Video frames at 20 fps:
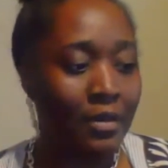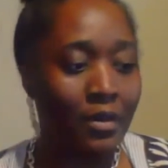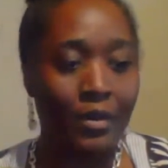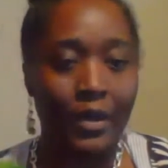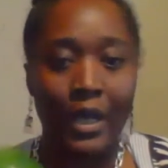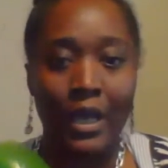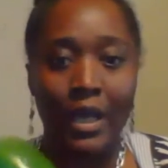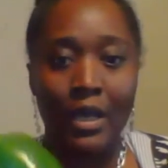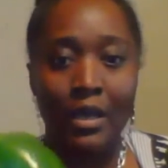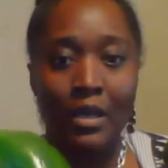
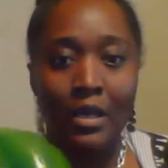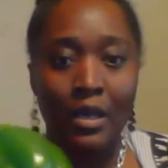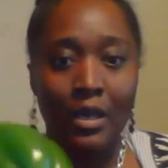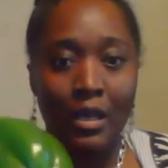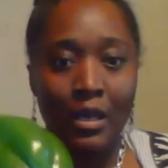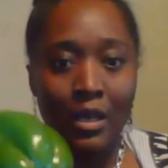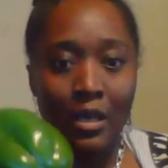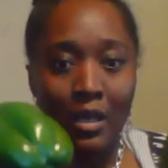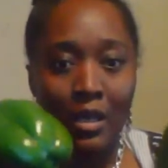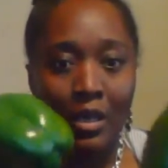Okay
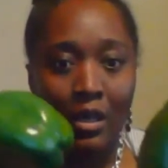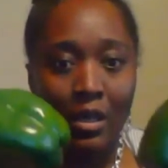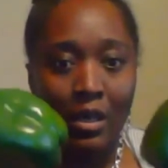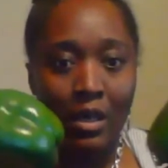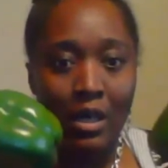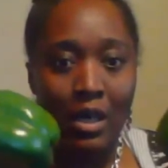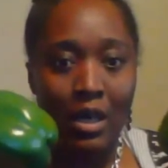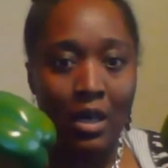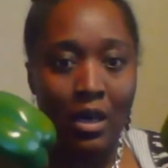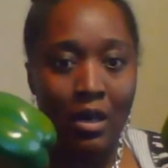
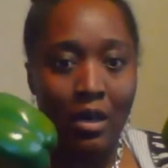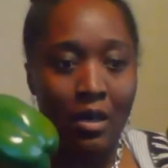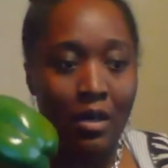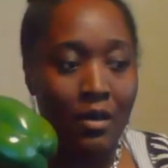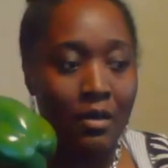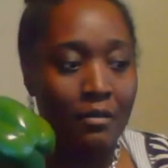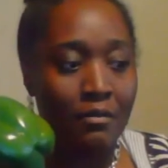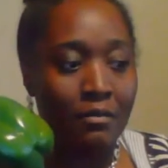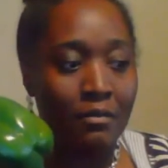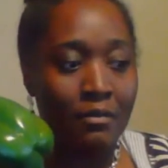
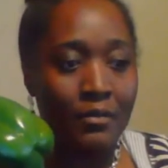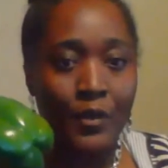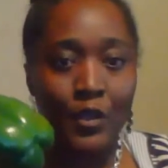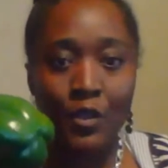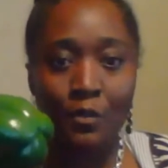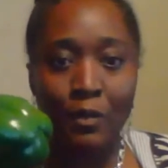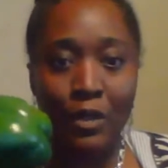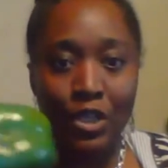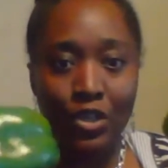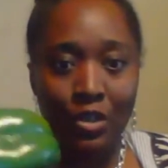um
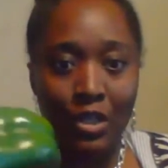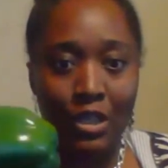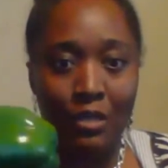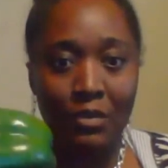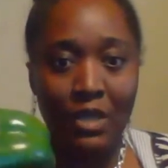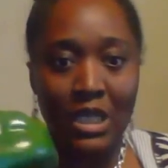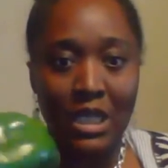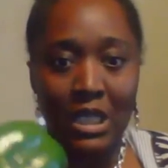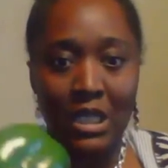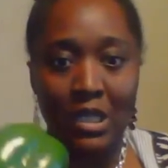but you're
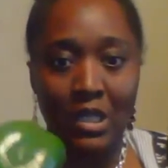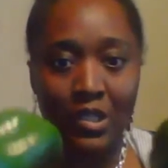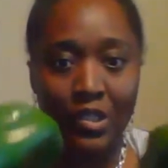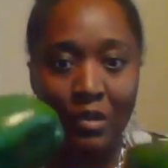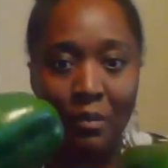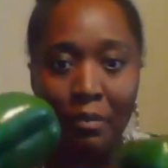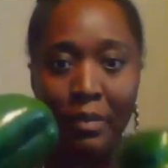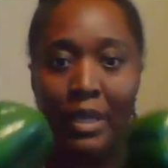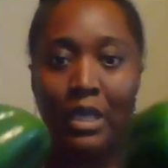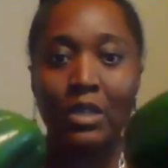gonna be needing
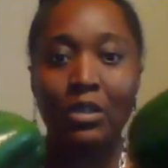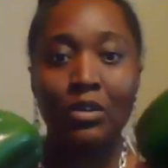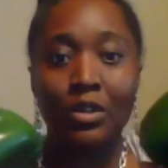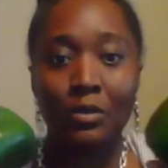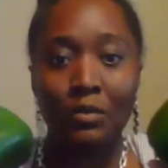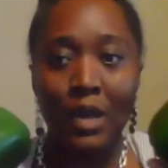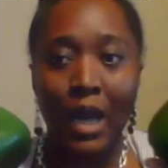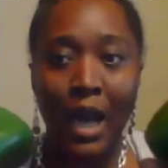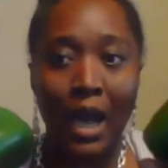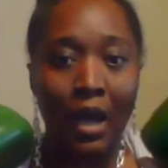some you're
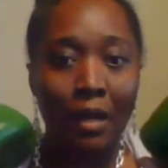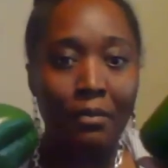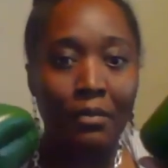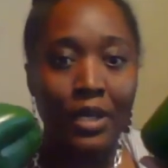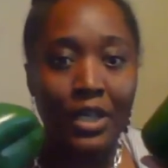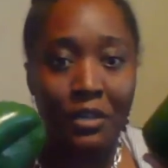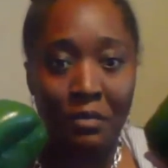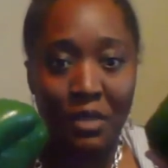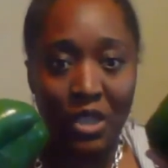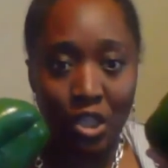gonna
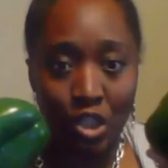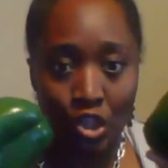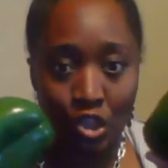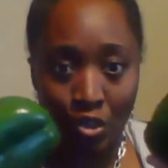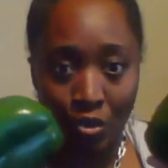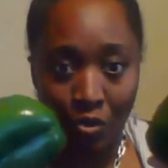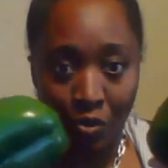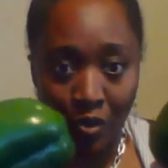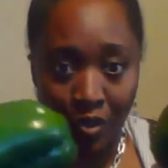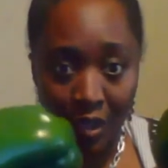i'm gonna be
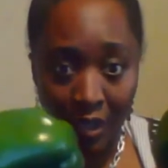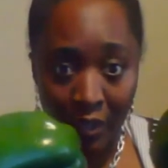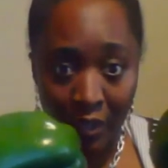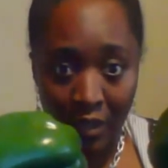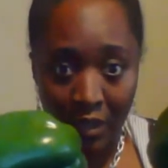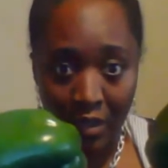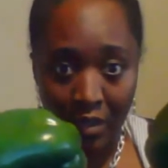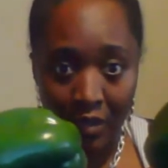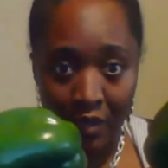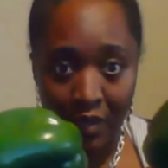juicing
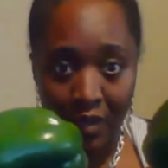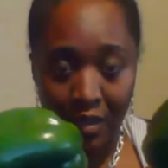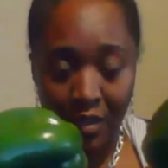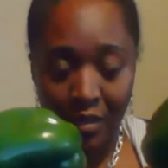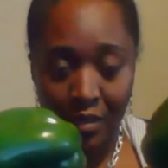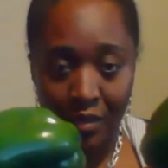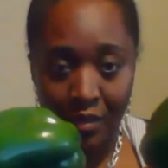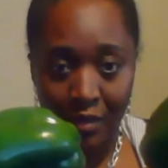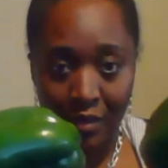these